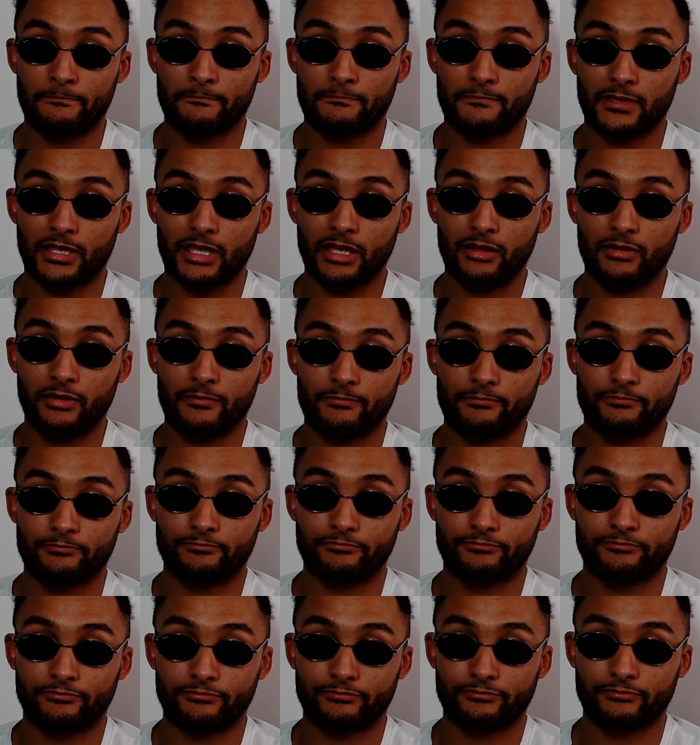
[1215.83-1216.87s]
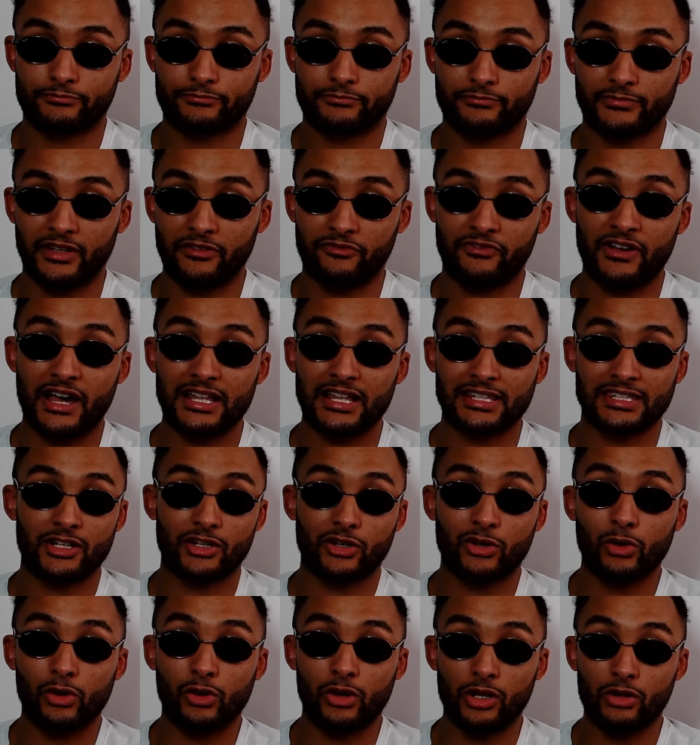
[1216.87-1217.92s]
Yeah? In fact, in a
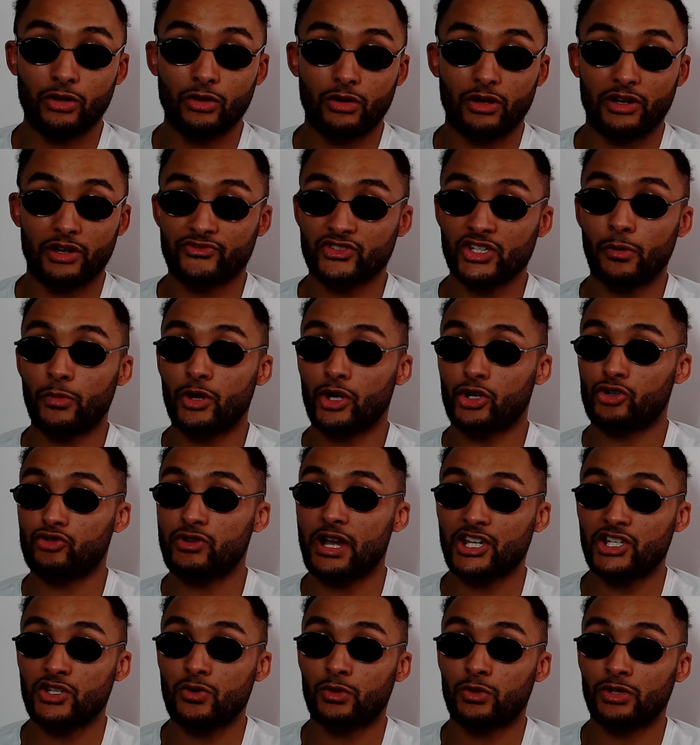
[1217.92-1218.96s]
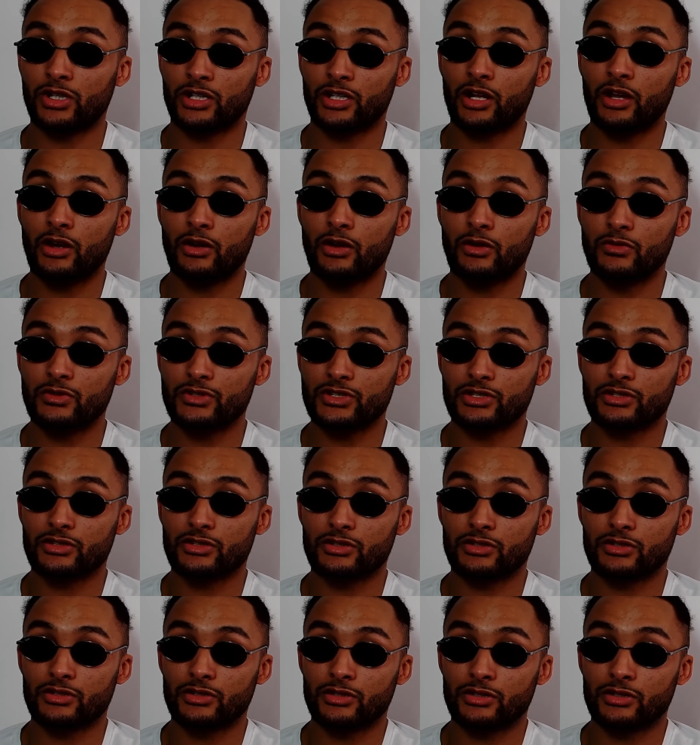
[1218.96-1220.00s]
court of law, if someone cracks you on the nose
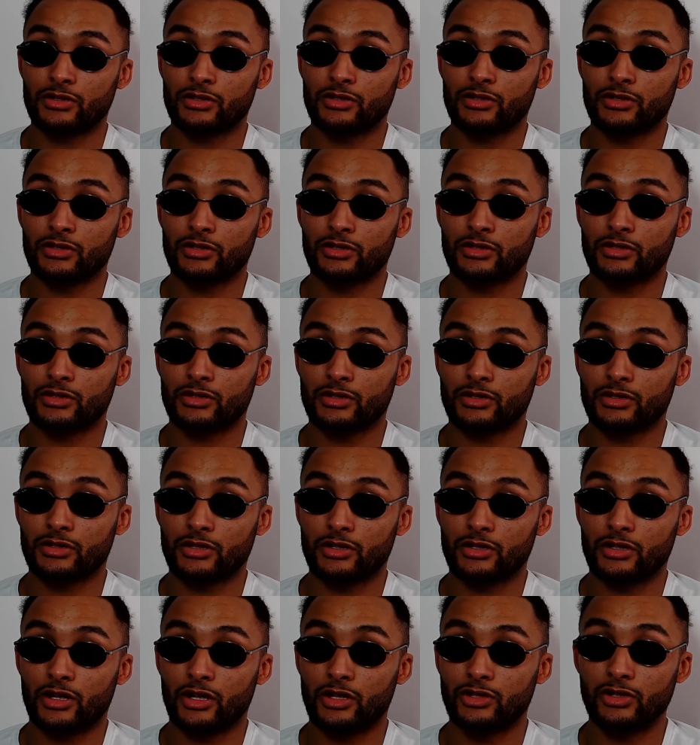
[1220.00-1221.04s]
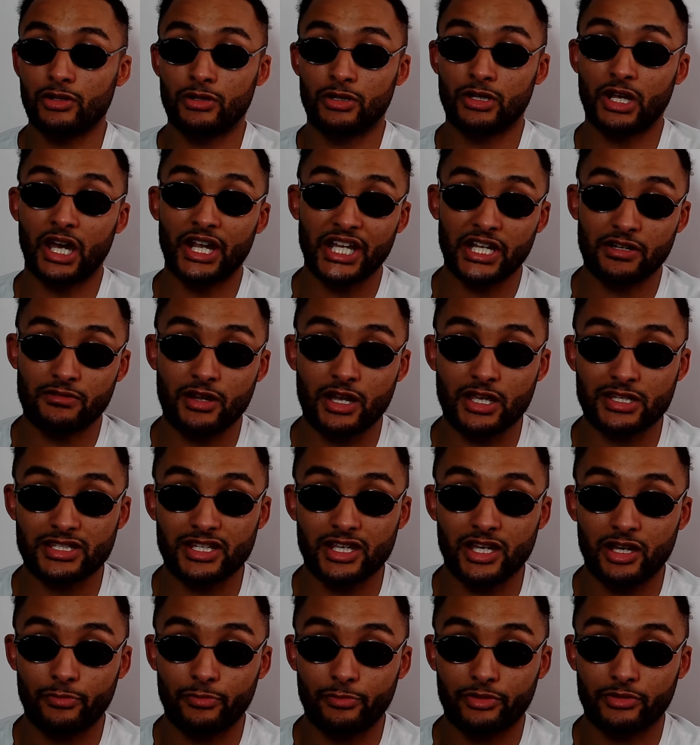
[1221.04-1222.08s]
and you light their ass
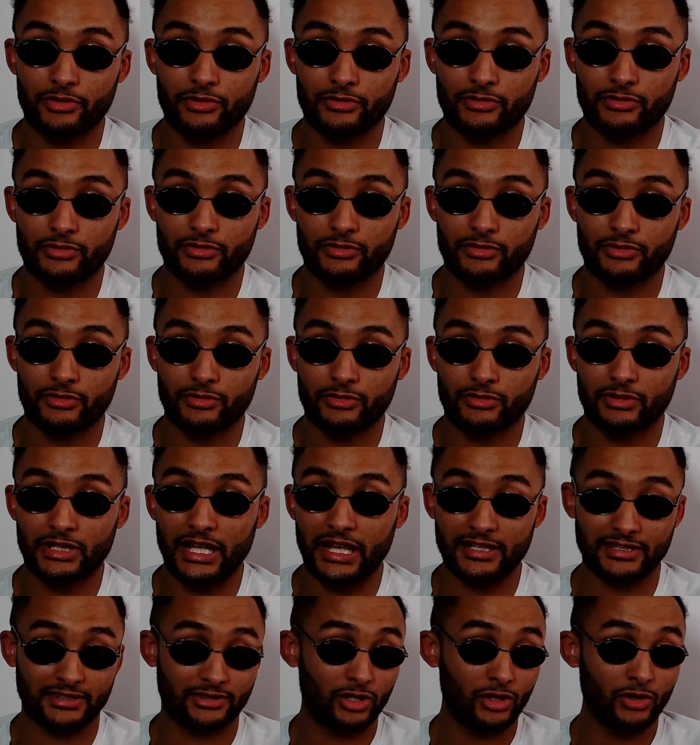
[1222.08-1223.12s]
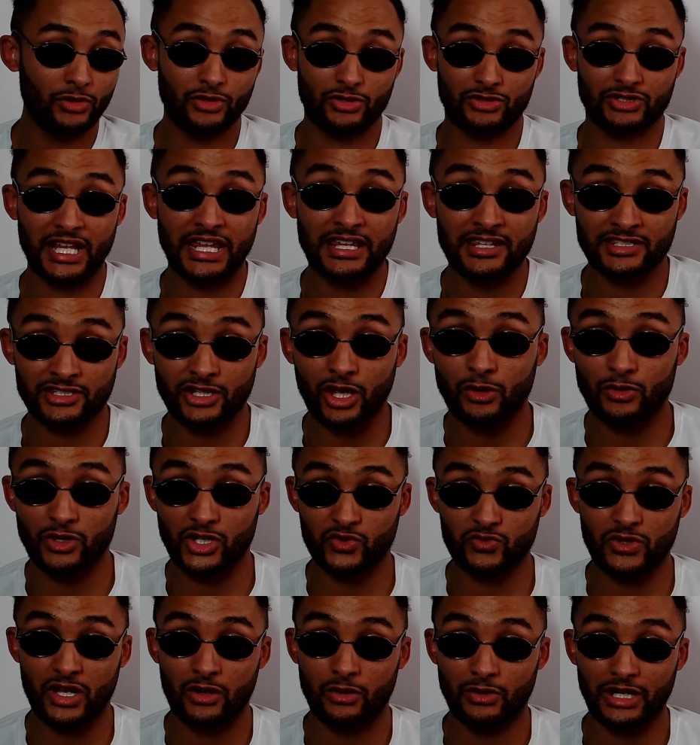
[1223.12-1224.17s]
up, that dude who's 10 stone
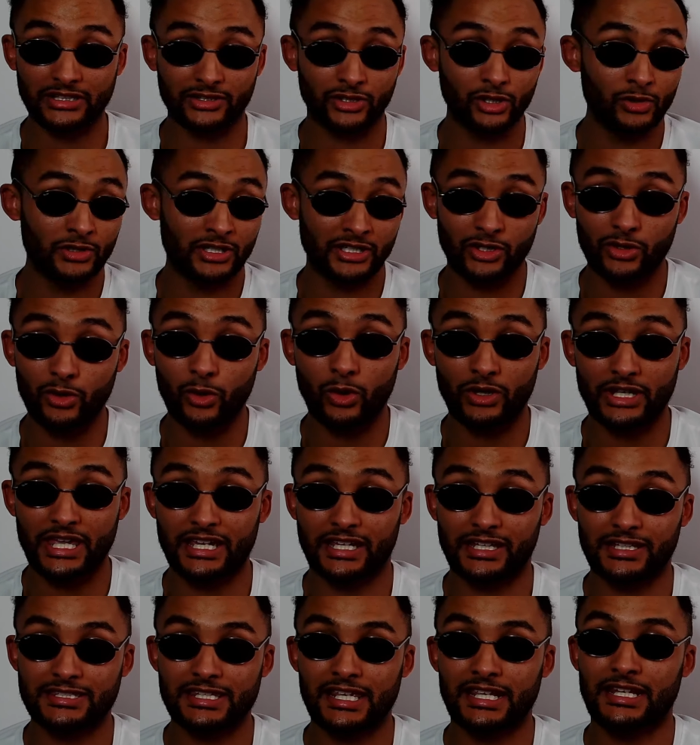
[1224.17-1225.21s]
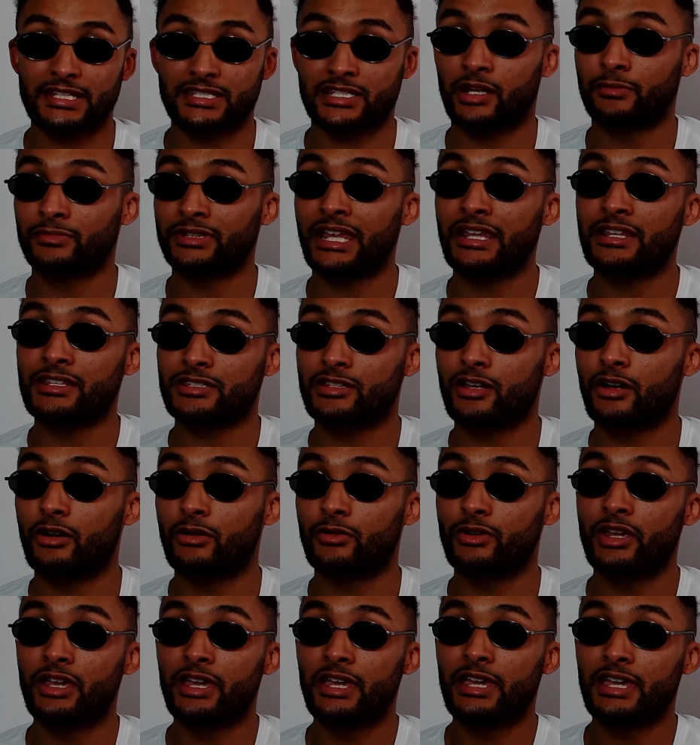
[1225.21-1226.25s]
as well, that dude in court, yeah, could say, listen, I'm 10
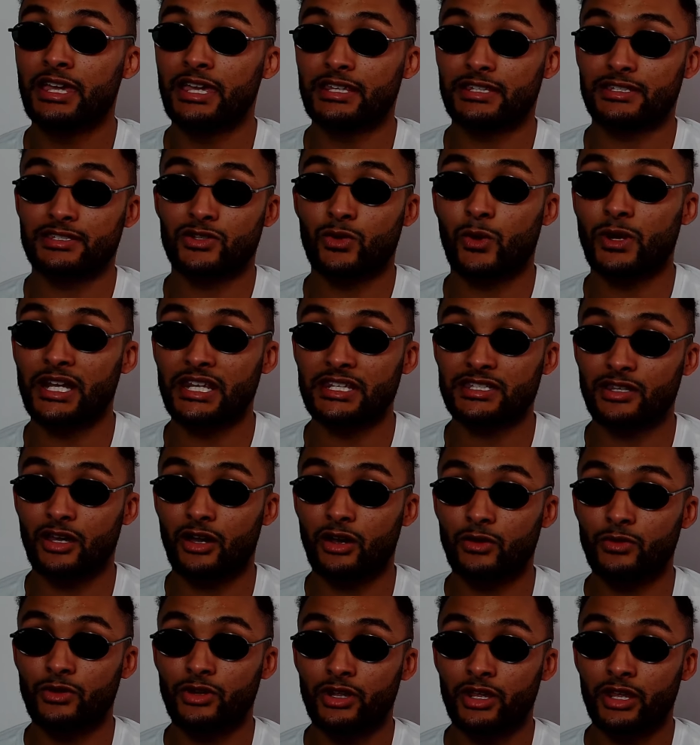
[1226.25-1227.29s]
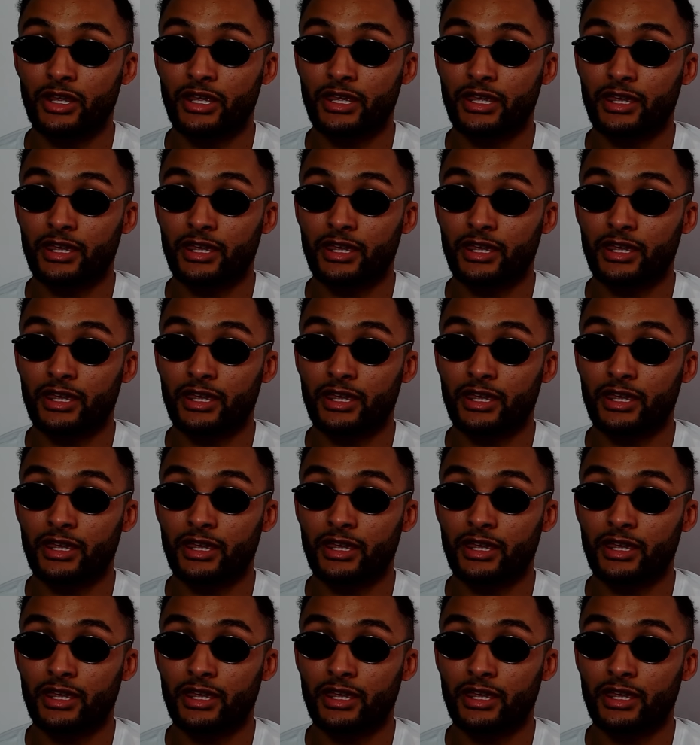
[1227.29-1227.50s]
stone, he's 20 stone.